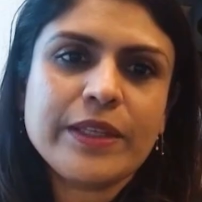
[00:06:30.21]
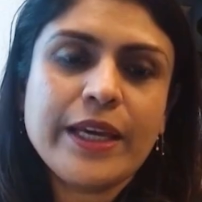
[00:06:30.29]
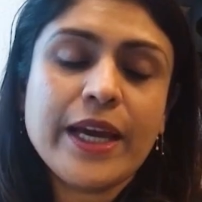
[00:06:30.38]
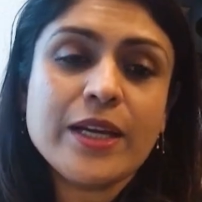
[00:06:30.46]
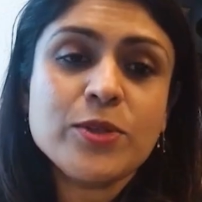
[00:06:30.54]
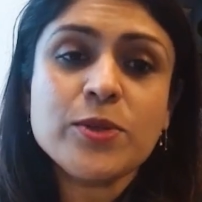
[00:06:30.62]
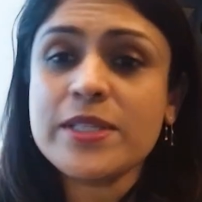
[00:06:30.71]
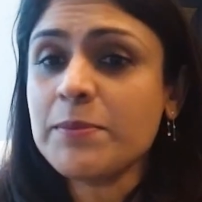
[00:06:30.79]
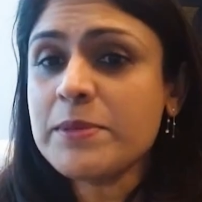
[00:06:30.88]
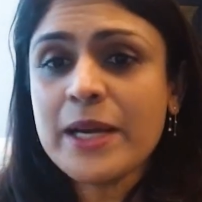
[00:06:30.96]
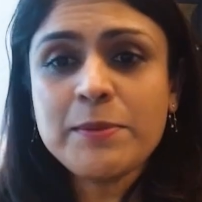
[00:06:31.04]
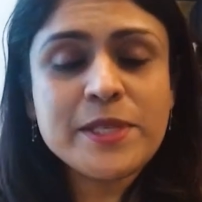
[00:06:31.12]
Yeah, so
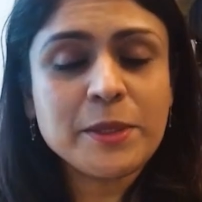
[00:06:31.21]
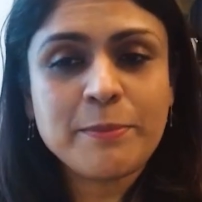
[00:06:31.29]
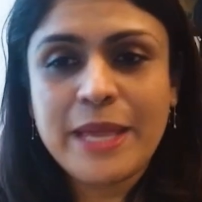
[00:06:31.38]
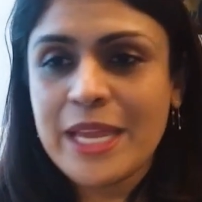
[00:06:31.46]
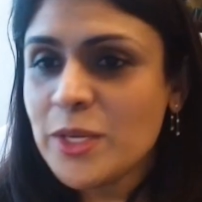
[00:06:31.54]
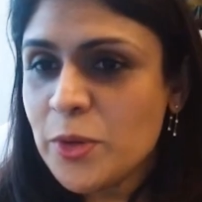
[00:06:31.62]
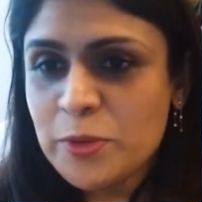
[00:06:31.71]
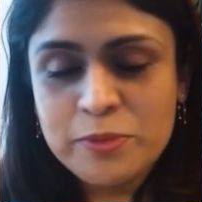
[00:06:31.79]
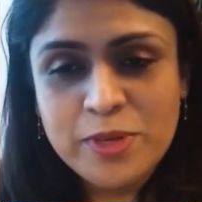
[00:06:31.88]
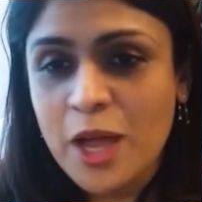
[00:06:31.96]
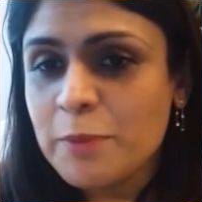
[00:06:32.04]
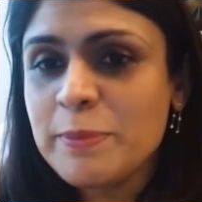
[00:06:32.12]
sometimes there may
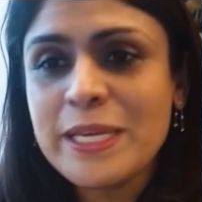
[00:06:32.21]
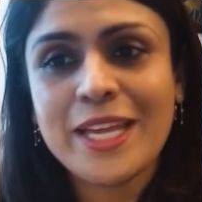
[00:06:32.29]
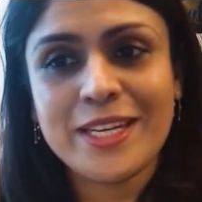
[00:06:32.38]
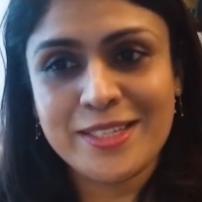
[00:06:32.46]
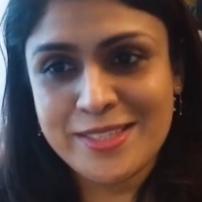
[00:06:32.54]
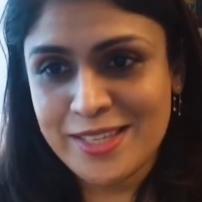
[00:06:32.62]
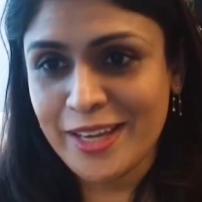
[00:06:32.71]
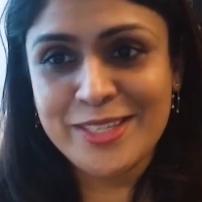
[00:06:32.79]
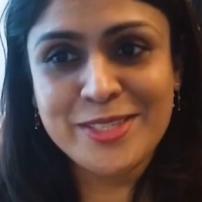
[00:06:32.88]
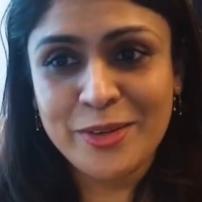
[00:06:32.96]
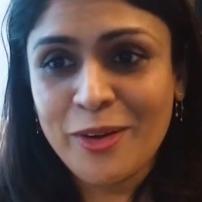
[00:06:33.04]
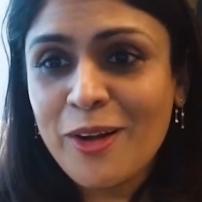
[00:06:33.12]
not be any
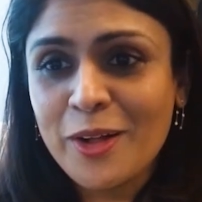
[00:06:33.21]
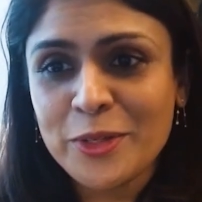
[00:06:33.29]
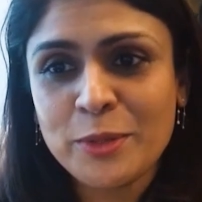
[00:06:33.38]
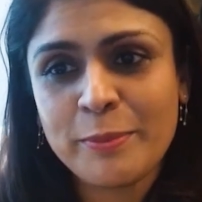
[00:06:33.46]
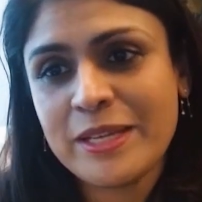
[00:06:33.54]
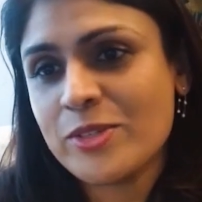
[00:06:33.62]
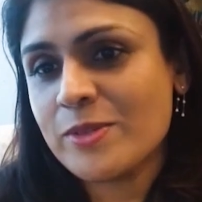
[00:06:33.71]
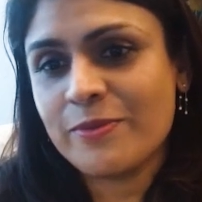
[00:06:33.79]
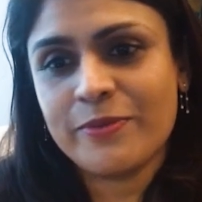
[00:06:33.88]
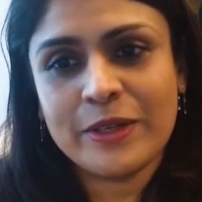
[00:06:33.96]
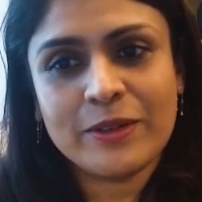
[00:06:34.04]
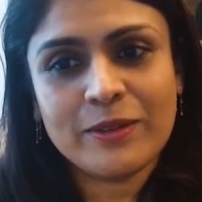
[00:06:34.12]
signs at all. You may
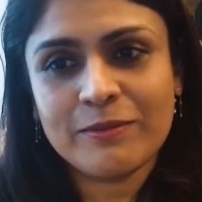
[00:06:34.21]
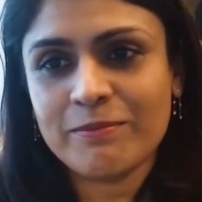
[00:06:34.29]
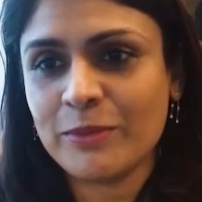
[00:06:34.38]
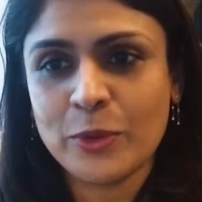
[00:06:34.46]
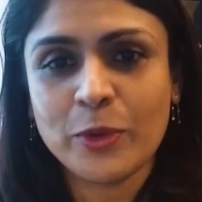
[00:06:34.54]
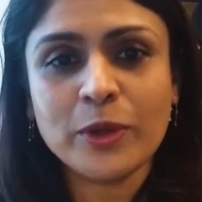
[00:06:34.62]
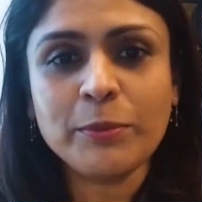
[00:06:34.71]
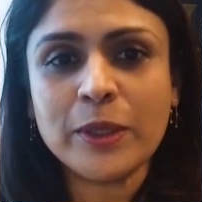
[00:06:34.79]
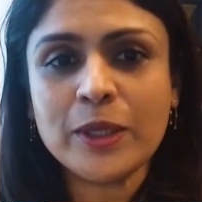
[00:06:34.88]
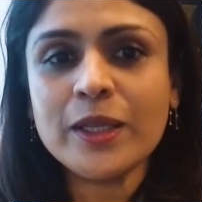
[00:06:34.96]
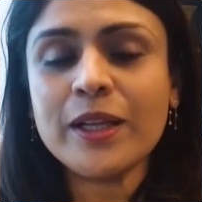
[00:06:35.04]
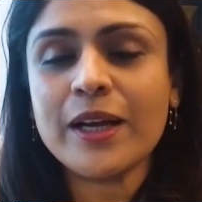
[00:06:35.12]
just feel
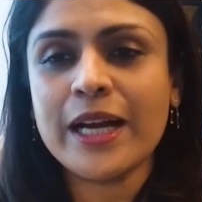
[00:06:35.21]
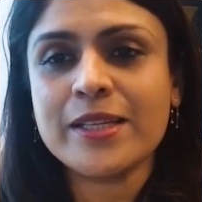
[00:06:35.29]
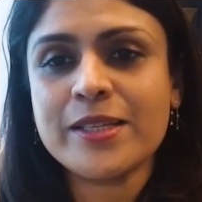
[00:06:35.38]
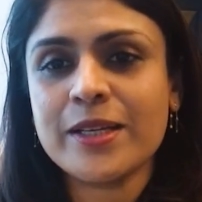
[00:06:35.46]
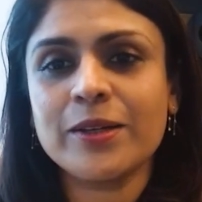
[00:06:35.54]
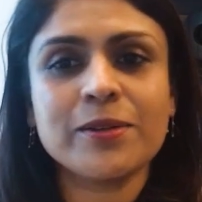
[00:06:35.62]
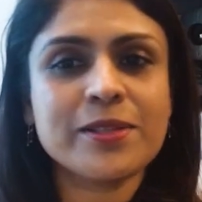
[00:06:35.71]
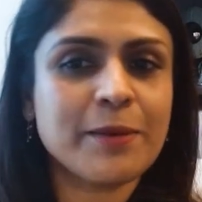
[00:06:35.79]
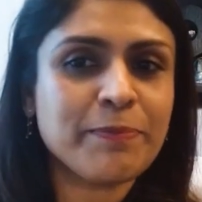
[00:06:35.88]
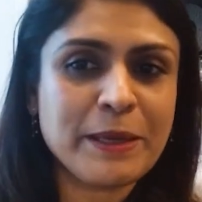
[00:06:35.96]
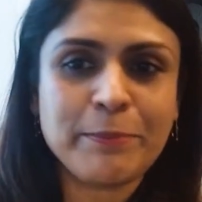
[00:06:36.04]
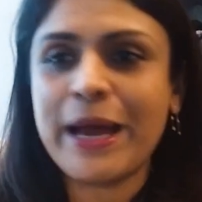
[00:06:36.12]
normal until
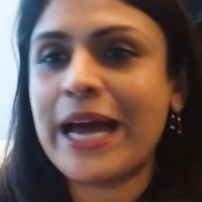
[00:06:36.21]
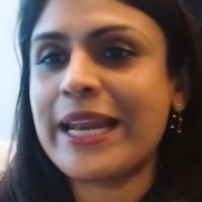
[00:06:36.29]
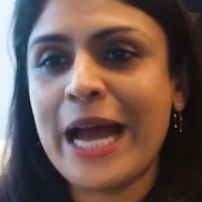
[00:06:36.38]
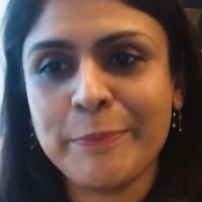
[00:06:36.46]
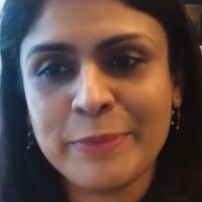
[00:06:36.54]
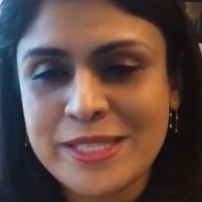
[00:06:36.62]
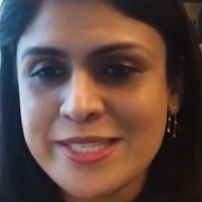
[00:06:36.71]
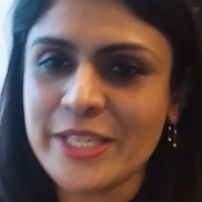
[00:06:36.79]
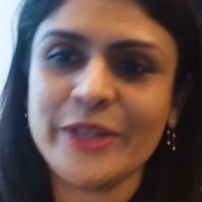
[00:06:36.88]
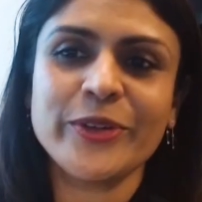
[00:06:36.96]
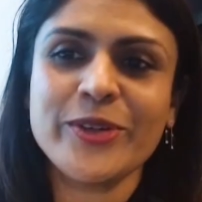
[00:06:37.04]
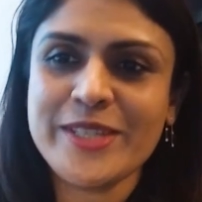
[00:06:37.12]
something bad happens
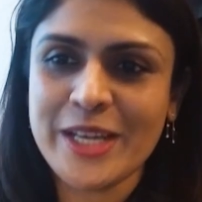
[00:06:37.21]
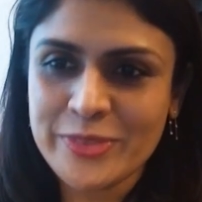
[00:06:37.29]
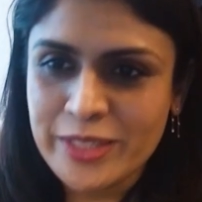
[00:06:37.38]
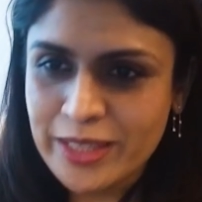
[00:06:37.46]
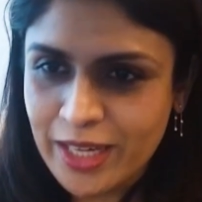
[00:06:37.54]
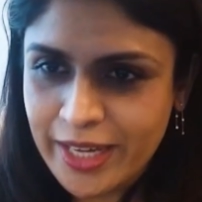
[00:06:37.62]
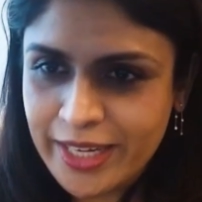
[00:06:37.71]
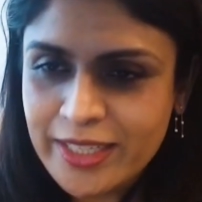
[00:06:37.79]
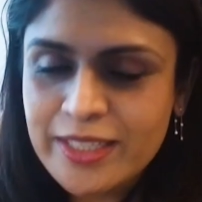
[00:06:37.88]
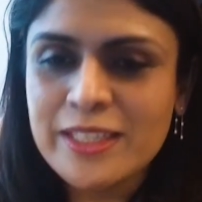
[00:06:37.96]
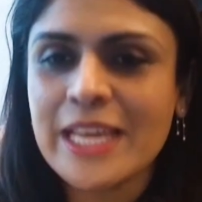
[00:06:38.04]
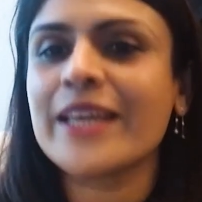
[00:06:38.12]
years down the
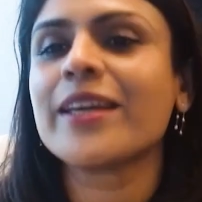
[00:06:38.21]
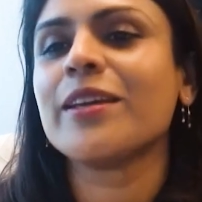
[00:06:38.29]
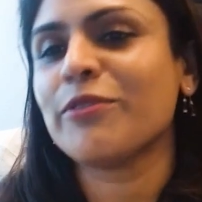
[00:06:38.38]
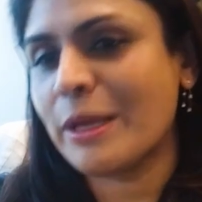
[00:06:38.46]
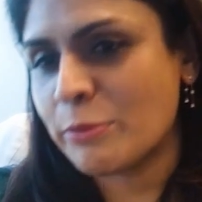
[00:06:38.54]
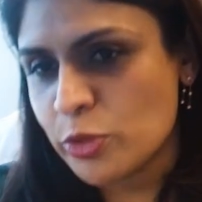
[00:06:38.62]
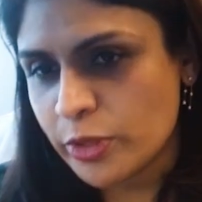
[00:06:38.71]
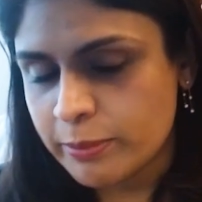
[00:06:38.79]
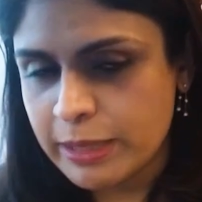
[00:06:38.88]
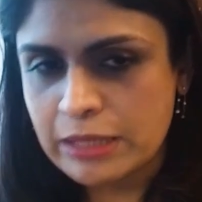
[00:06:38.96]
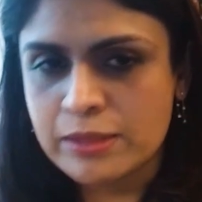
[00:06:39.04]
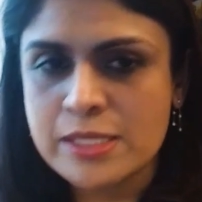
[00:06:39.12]
line, like inflammatory
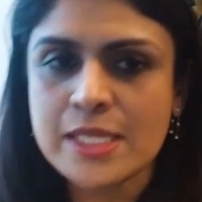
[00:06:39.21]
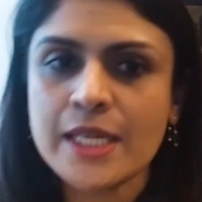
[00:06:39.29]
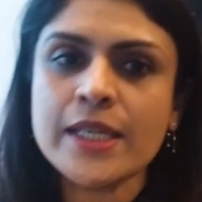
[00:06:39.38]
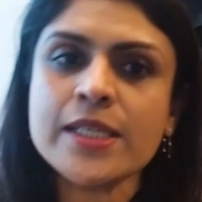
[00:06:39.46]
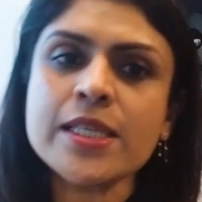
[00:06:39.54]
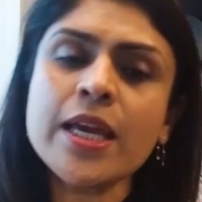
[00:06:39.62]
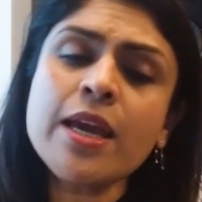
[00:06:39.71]
bowel disease,